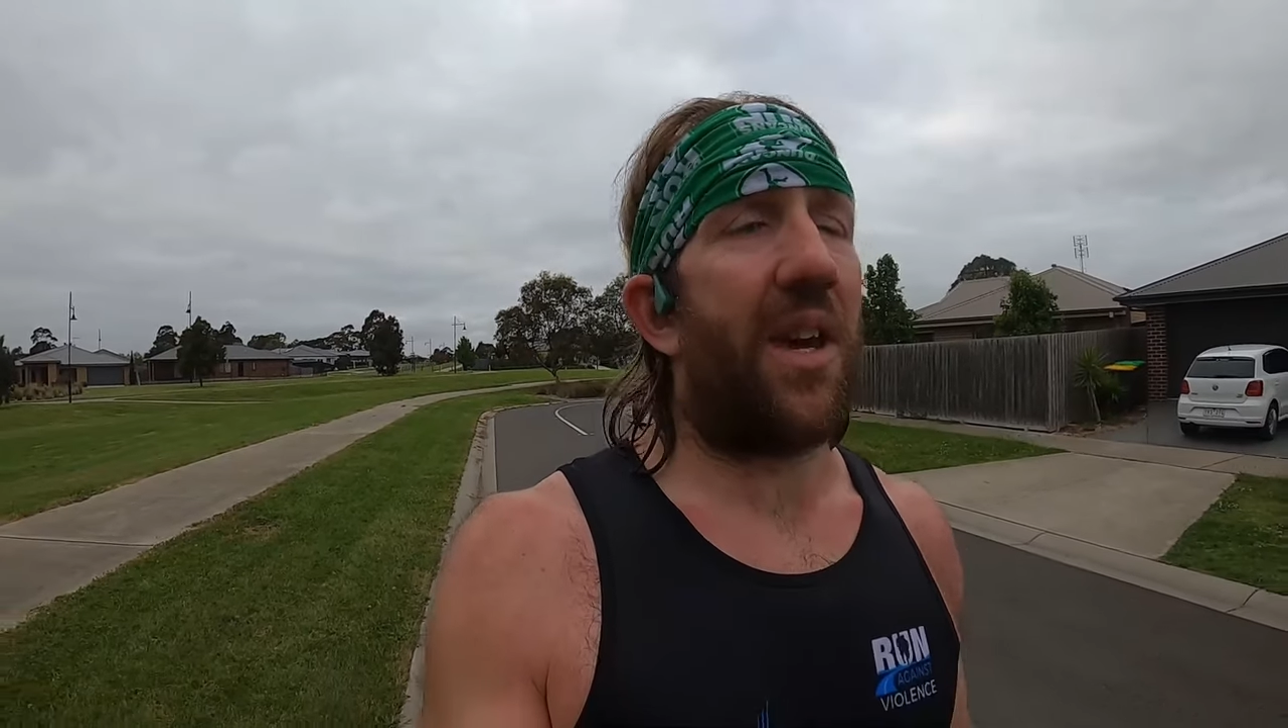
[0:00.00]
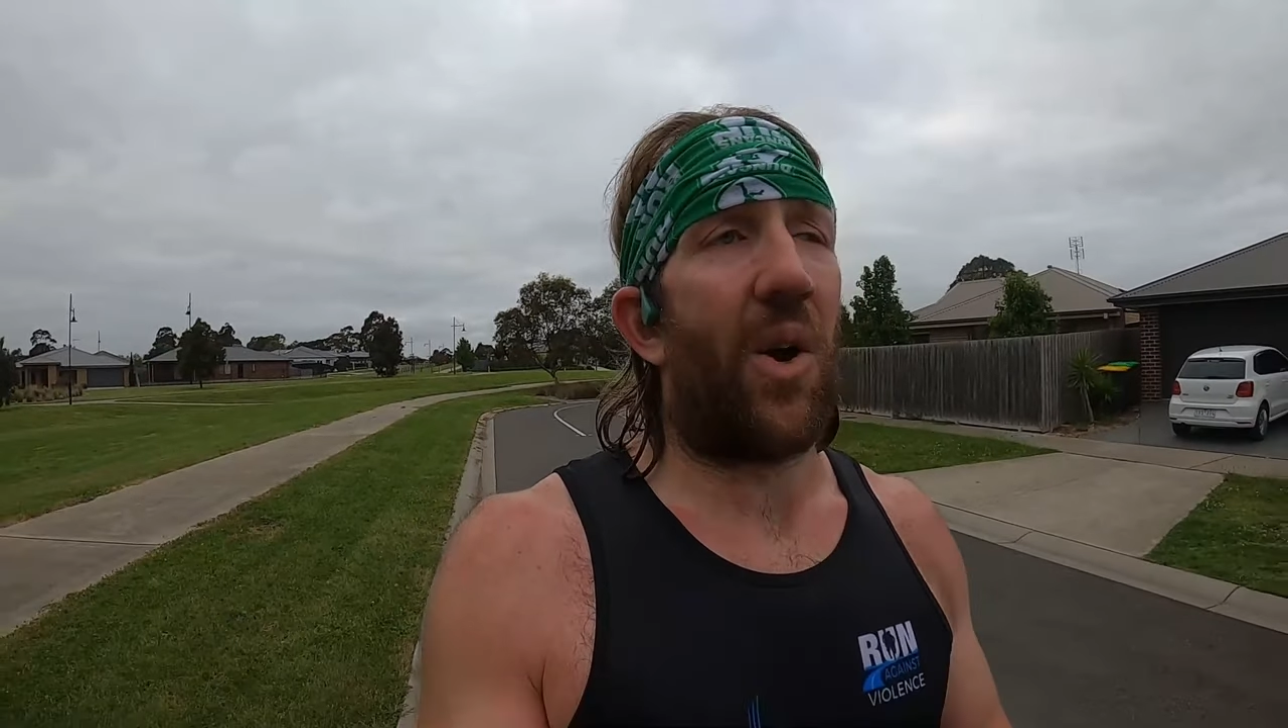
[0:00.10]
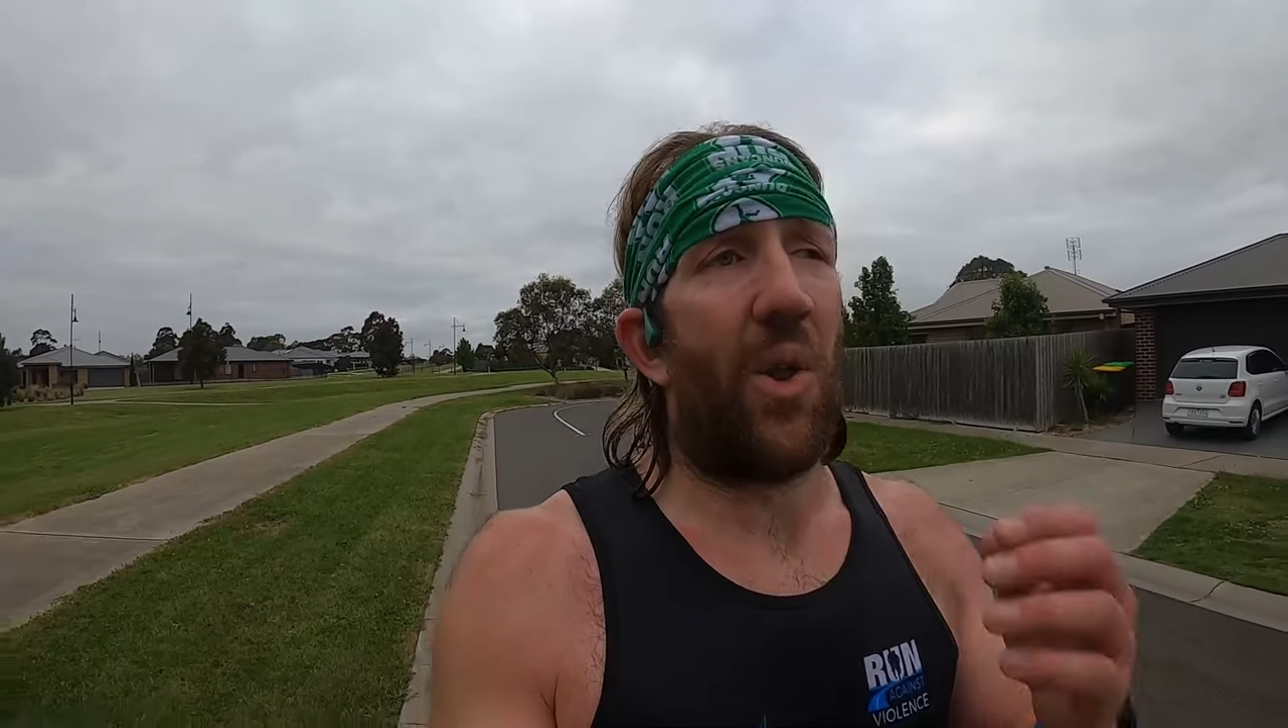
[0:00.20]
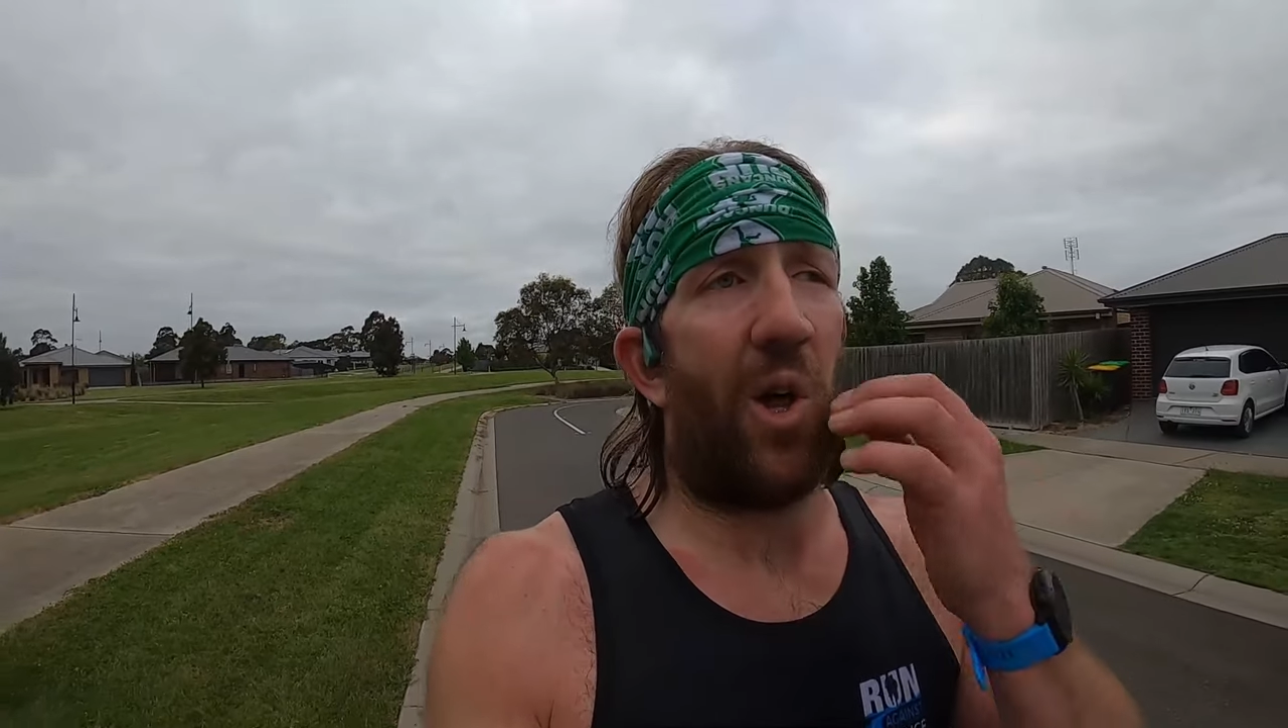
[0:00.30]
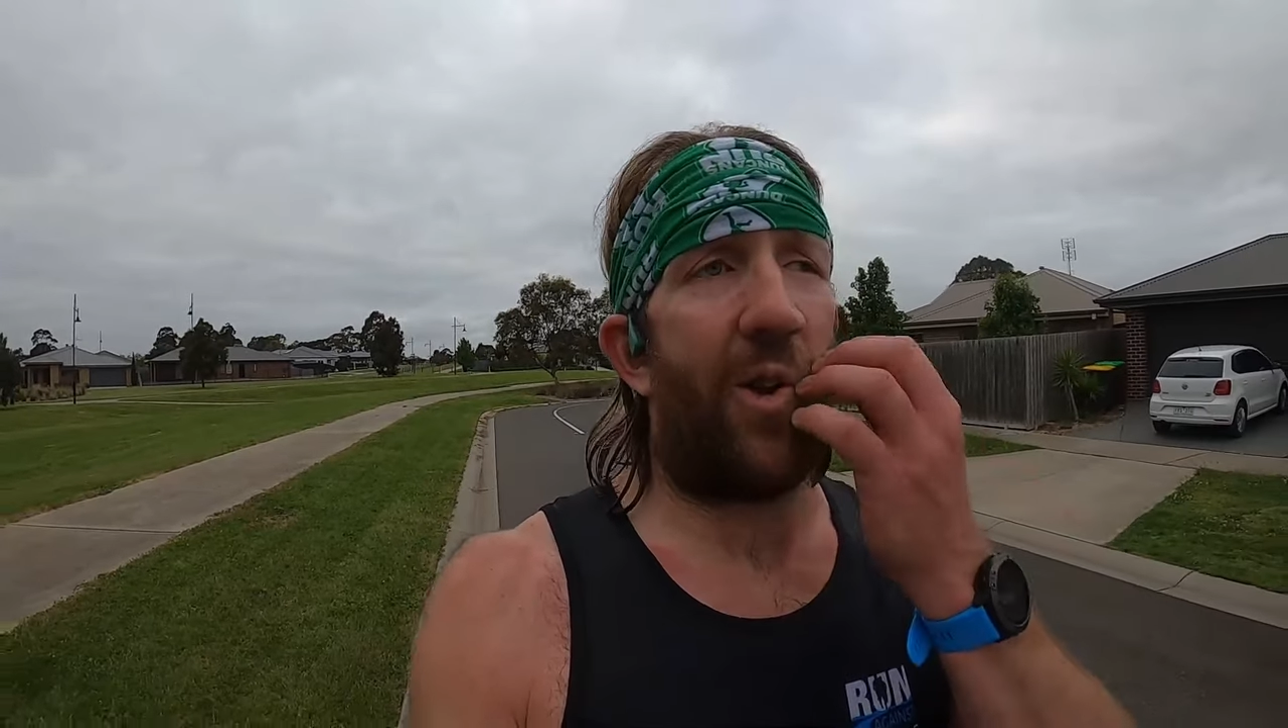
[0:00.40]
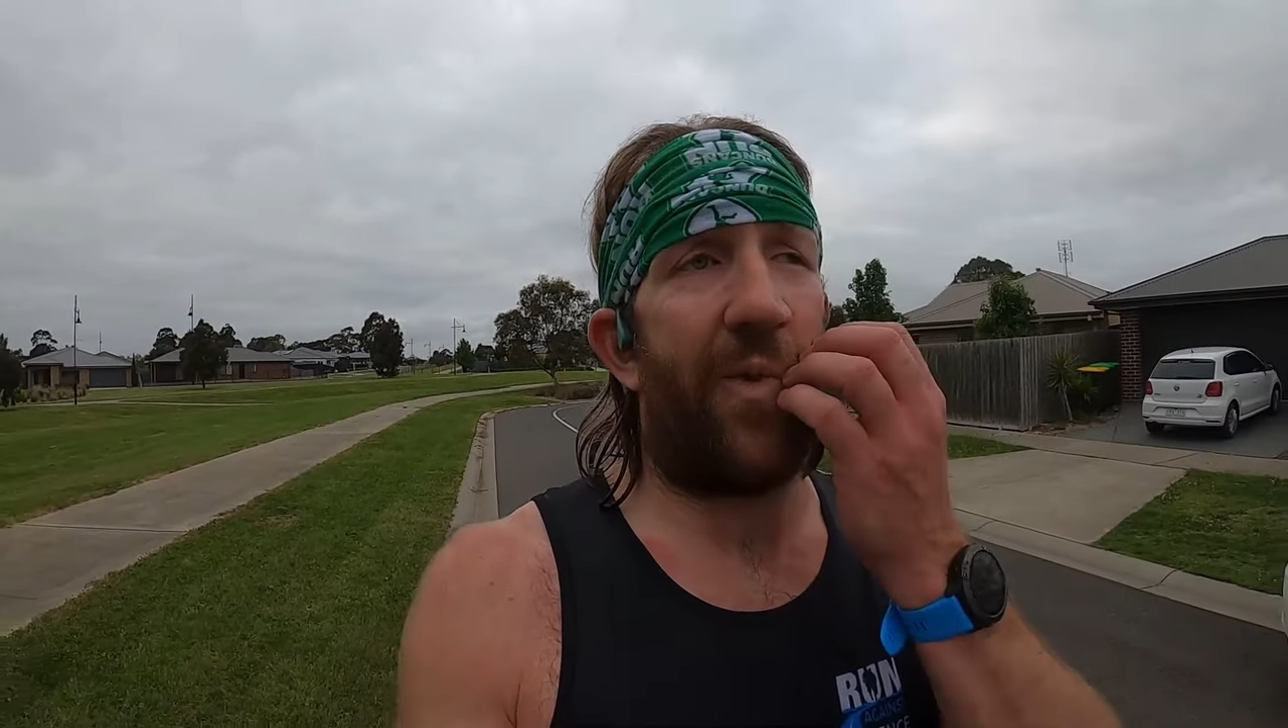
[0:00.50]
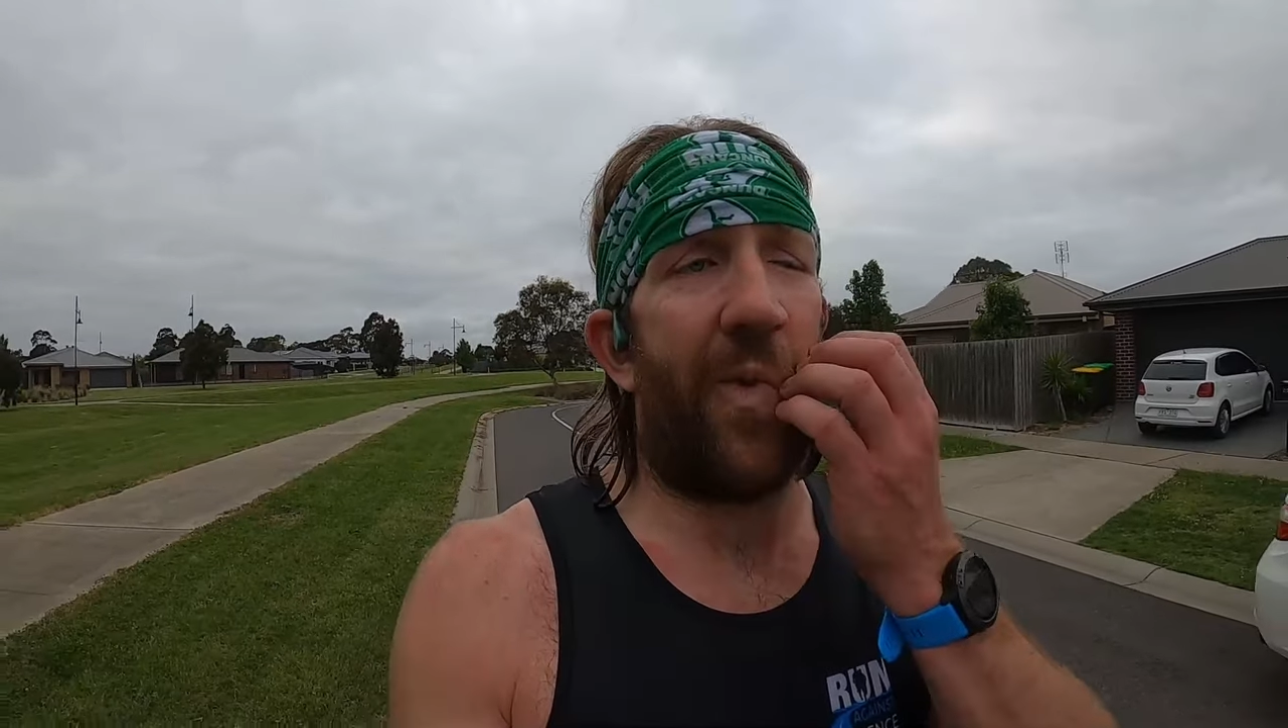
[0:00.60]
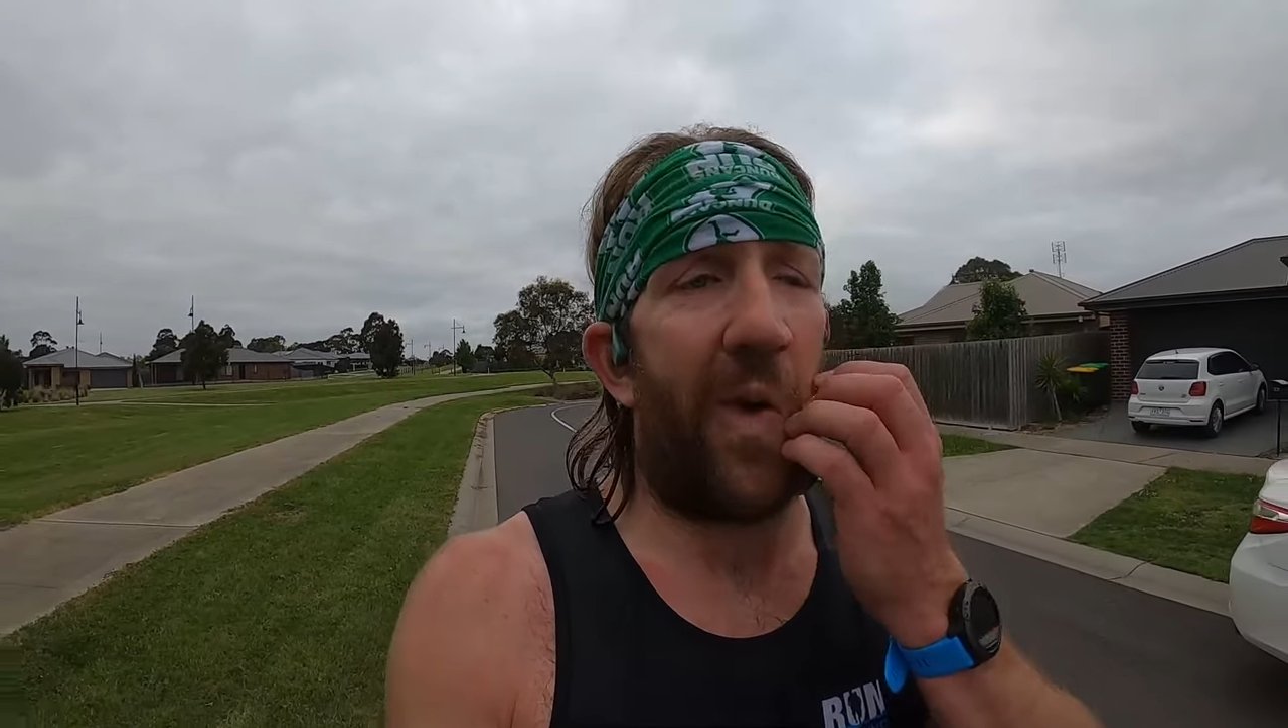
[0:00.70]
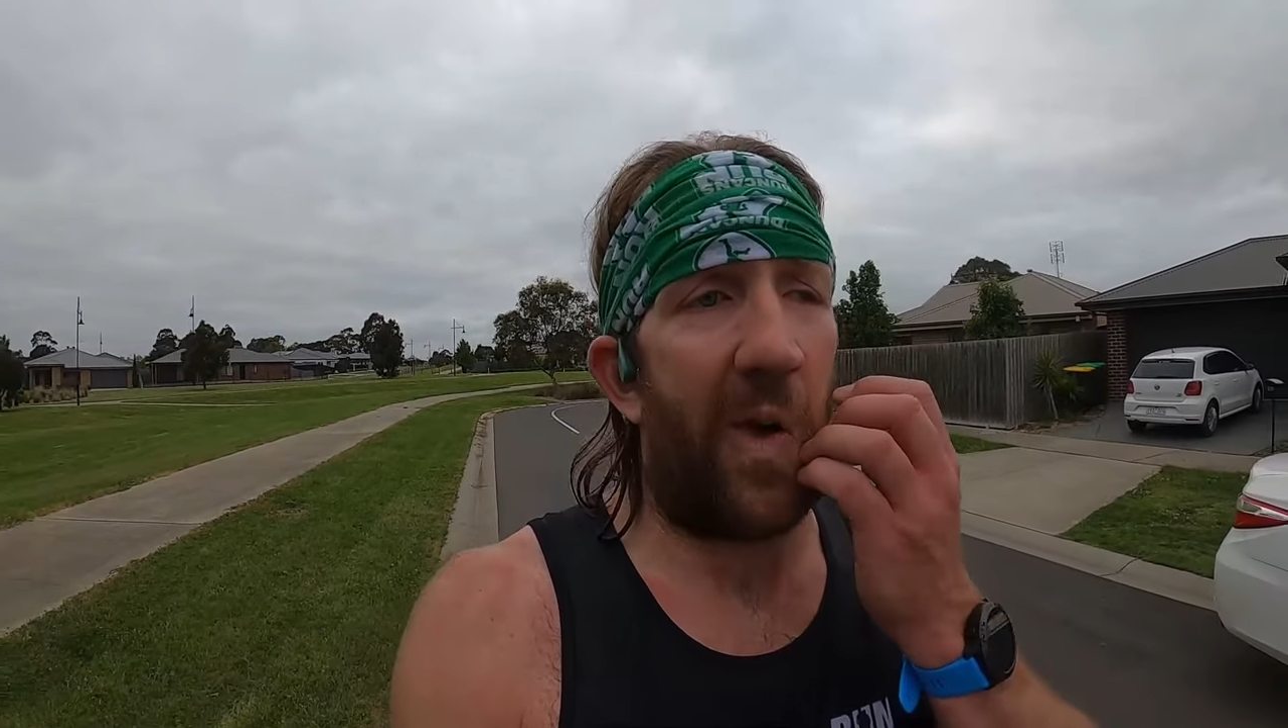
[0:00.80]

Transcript: get a lot of